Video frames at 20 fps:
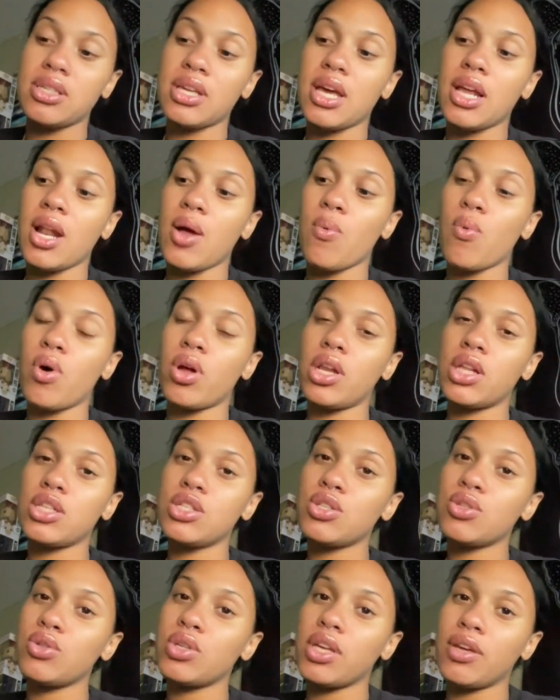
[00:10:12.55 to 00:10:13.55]
and I wanted
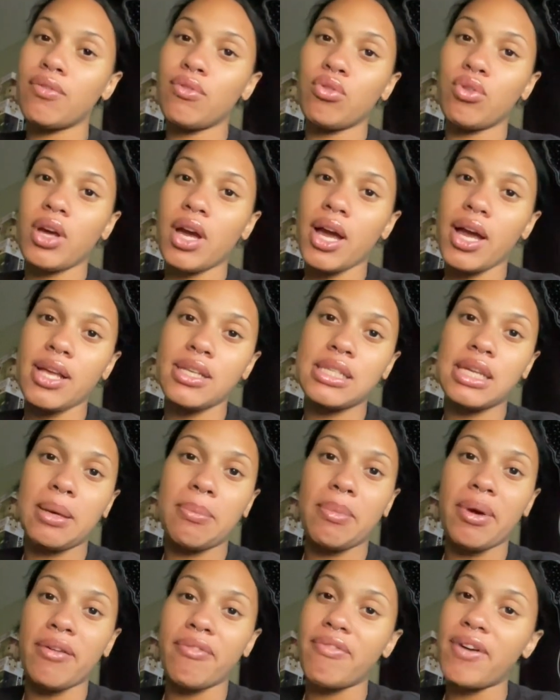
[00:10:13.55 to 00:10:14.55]
to give you guys like
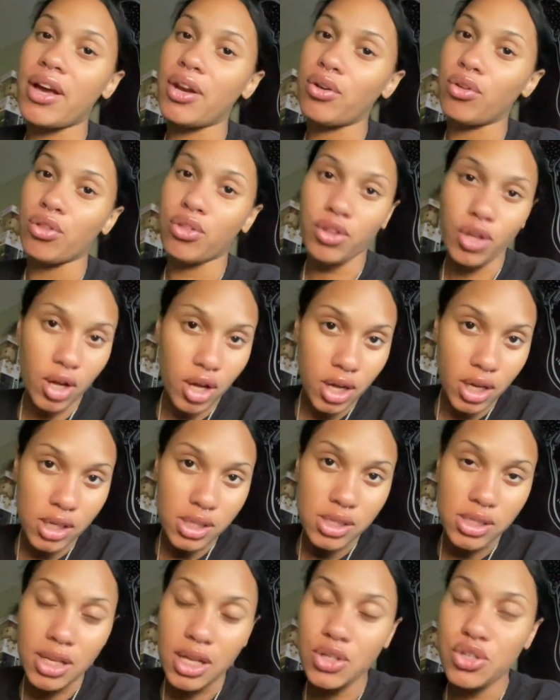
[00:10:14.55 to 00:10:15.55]
my final
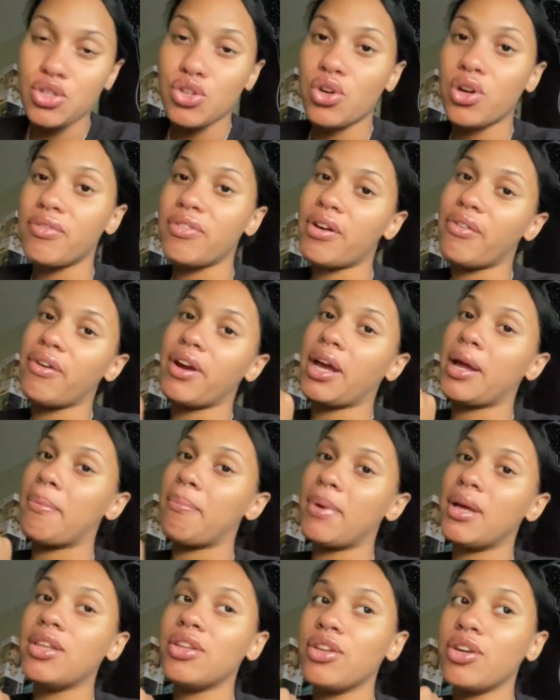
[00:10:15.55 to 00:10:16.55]
thoughts, let you know if I
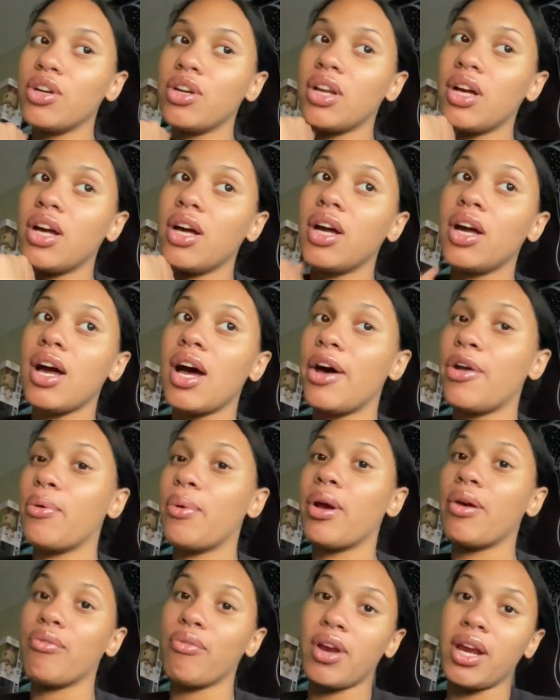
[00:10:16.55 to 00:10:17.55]
recommend it or not, how do I
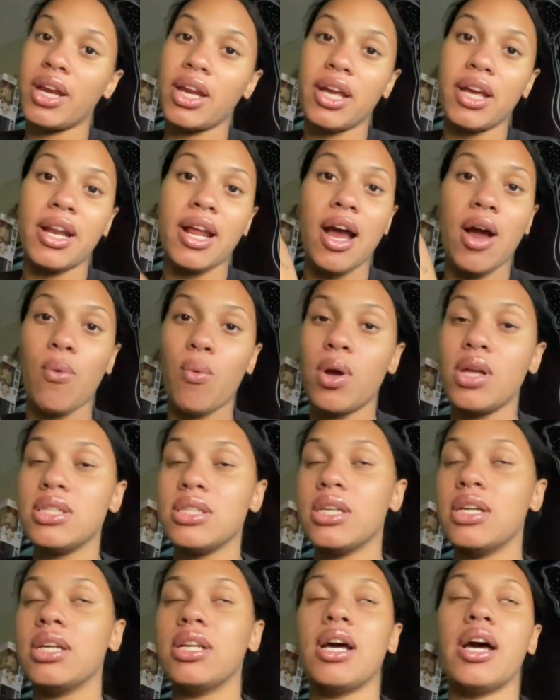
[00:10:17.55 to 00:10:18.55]
rate it, how was
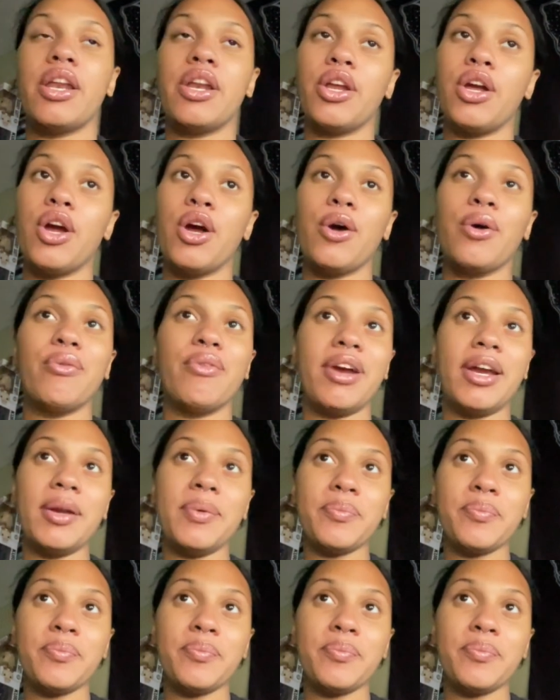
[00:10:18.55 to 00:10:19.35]
it, how did it go, right?